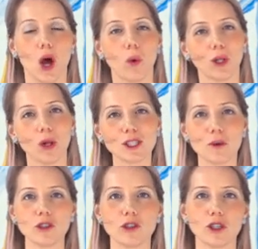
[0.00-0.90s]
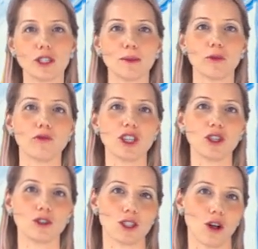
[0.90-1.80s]
We'll also introduce some
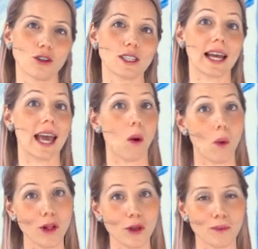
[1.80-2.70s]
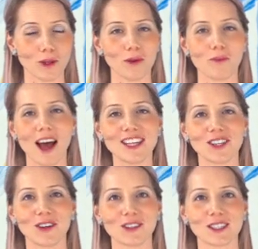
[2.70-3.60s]
original songs like our welcome and goodbye
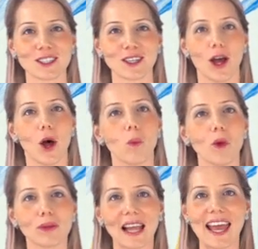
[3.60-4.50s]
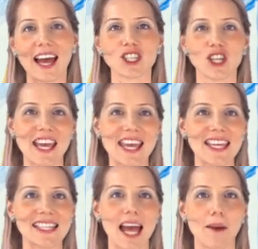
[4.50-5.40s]
songs. We'll play our shaking
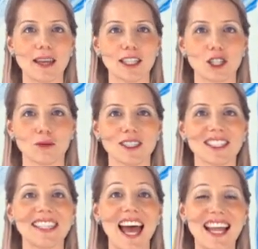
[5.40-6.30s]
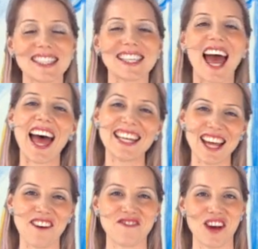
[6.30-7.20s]
and tapping instruments, dance and
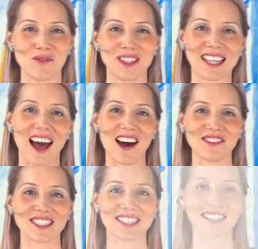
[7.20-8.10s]
have fun with scarves.